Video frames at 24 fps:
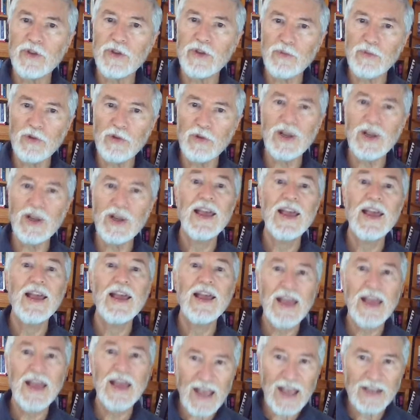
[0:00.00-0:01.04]
the world
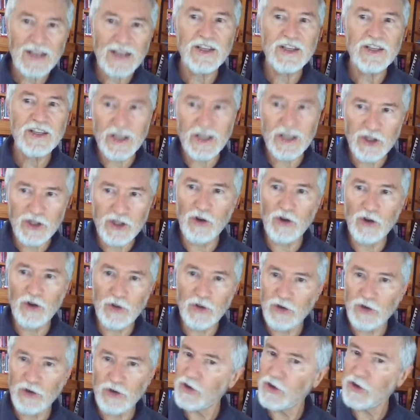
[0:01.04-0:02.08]
as it gets
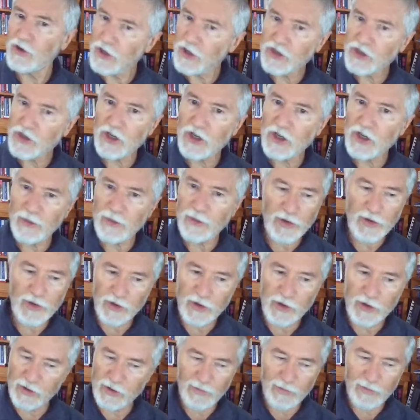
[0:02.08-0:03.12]
older? Not initially,
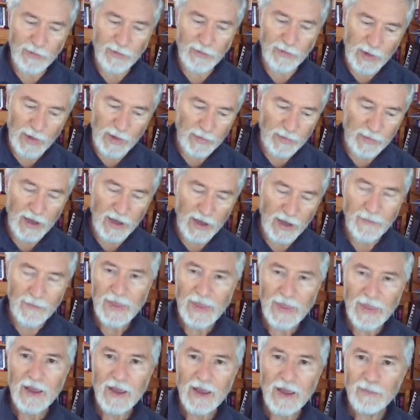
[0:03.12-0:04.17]
because remember,
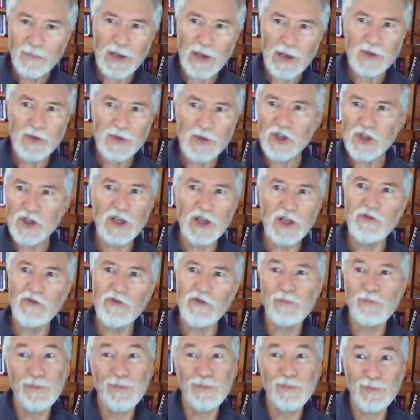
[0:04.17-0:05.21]
babies sleep
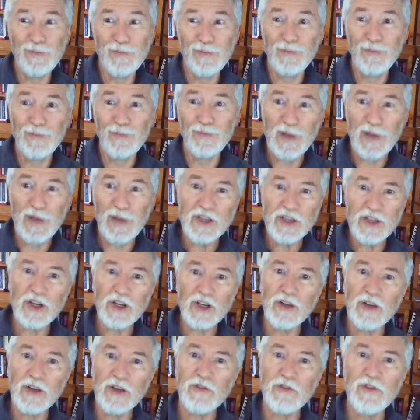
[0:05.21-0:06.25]

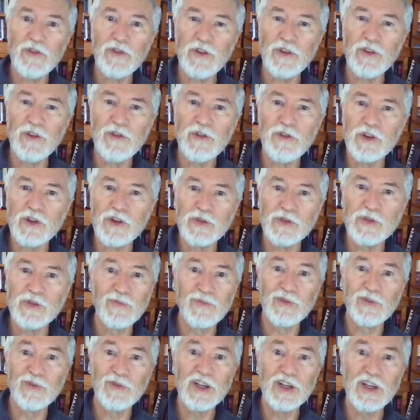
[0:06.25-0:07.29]
basically for the first
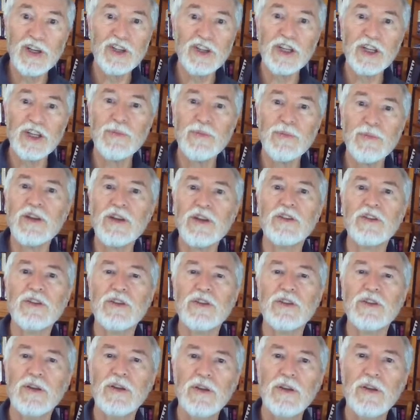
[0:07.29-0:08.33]
3 to 6 months.